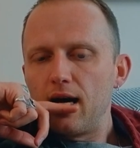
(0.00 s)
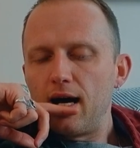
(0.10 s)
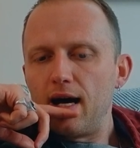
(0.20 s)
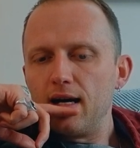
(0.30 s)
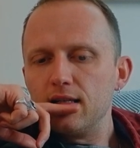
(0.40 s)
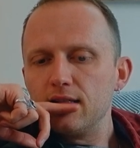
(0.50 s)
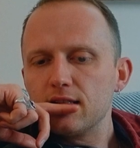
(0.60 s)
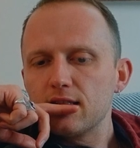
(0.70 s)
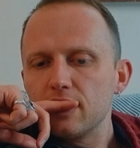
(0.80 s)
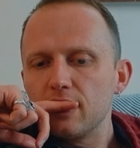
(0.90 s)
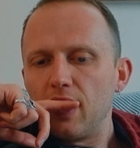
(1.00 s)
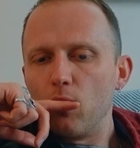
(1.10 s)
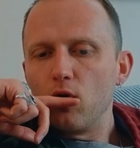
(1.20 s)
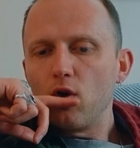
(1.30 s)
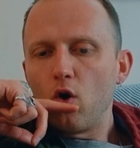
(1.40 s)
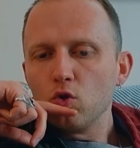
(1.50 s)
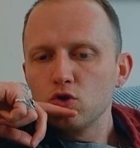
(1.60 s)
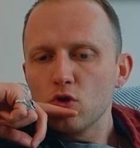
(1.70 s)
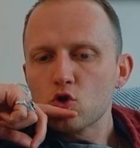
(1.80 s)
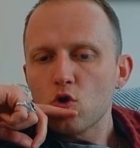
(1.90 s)
and I would
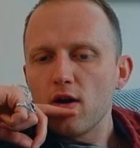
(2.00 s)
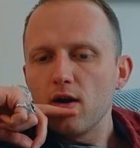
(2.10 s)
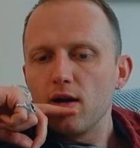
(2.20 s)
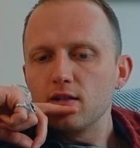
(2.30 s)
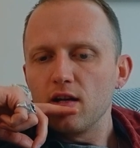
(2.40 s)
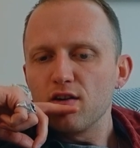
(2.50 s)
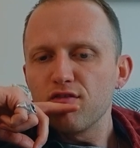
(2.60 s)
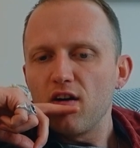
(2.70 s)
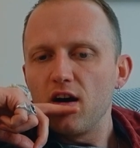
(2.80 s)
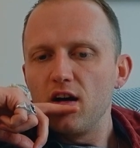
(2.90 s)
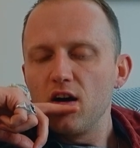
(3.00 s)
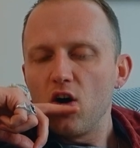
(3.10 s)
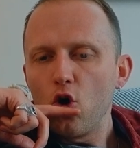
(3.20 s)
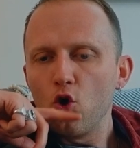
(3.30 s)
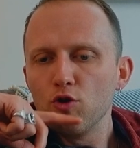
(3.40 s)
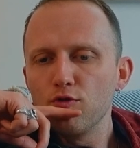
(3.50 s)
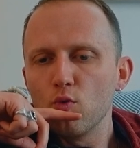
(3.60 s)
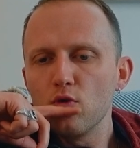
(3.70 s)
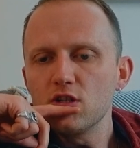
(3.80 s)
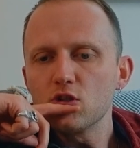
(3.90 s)
also try and identify all of the
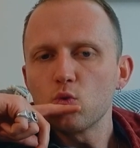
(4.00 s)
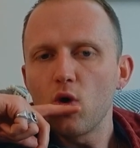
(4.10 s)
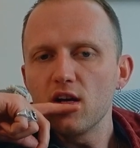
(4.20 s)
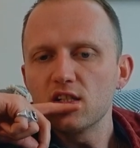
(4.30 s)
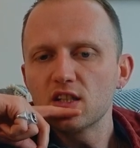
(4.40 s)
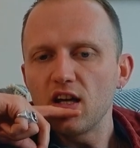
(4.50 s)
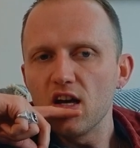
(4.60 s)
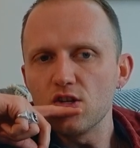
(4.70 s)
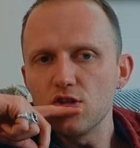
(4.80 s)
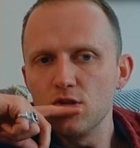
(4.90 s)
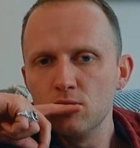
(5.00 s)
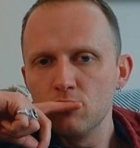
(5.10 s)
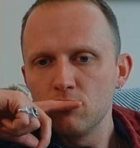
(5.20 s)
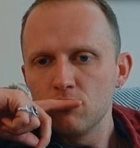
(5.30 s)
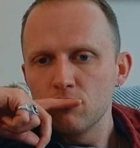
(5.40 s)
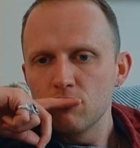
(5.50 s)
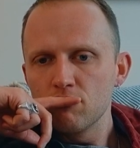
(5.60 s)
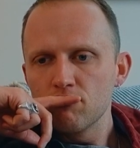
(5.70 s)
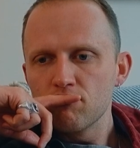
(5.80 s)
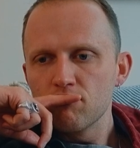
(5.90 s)
reasons why it scares you.
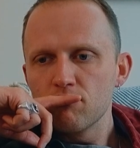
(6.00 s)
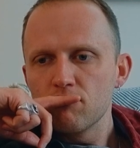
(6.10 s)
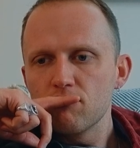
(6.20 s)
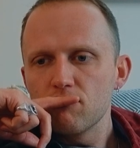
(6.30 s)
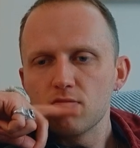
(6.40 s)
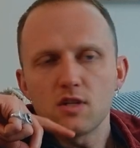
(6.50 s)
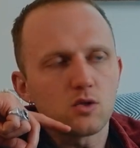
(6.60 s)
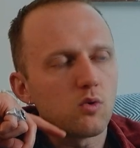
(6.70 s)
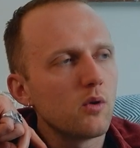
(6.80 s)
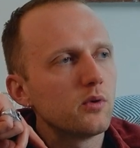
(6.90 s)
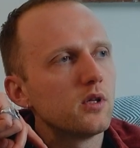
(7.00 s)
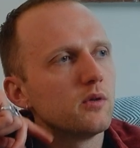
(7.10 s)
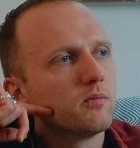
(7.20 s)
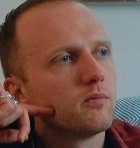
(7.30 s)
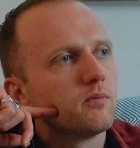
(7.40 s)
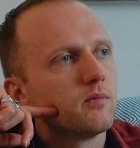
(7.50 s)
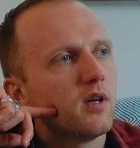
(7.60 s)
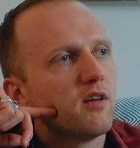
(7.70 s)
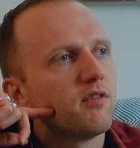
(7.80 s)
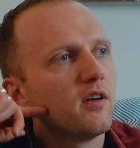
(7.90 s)
That's what I would do.
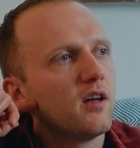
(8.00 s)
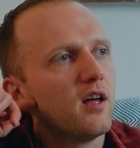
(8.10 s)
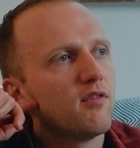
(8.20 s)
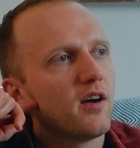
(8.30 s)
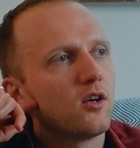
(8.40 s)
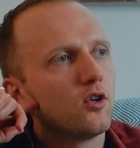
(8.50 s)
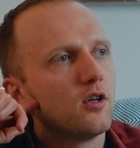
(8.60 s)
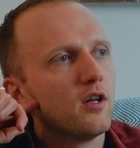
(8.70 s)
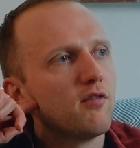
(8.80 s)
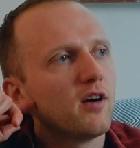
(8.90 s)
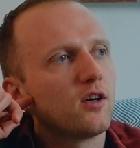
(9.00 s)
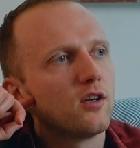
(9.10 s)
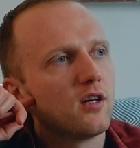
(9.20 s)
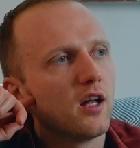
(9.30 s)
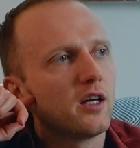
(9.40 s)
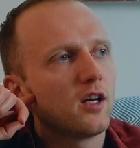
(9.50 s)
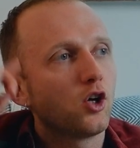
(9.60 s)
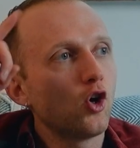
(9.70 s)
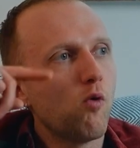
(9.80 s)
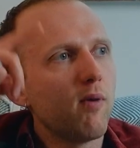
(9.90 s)
If if I could if I could
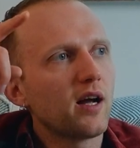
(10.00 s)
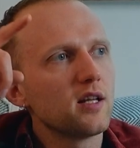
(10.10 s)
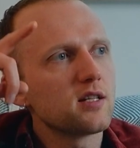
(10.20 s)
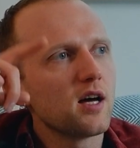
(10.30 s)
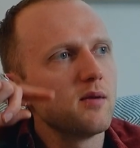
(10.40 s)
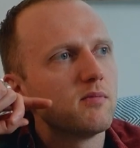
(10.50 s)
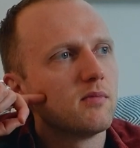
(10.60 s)
like go back in time.